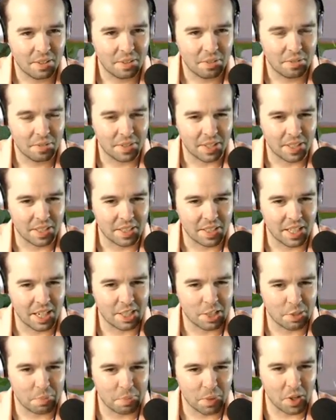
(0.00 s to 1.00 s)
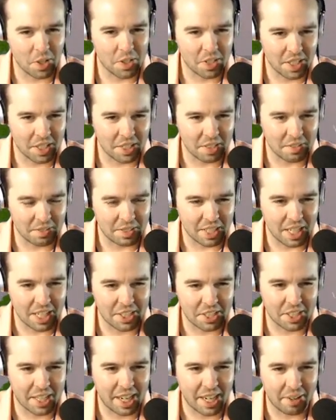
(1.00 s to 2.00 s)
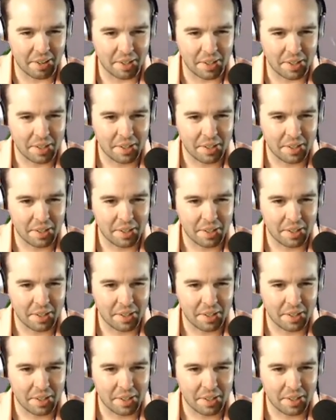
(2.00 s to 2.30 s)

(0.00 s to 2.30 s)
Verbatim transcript: If you can dodge a ball, you can dodge a carrot.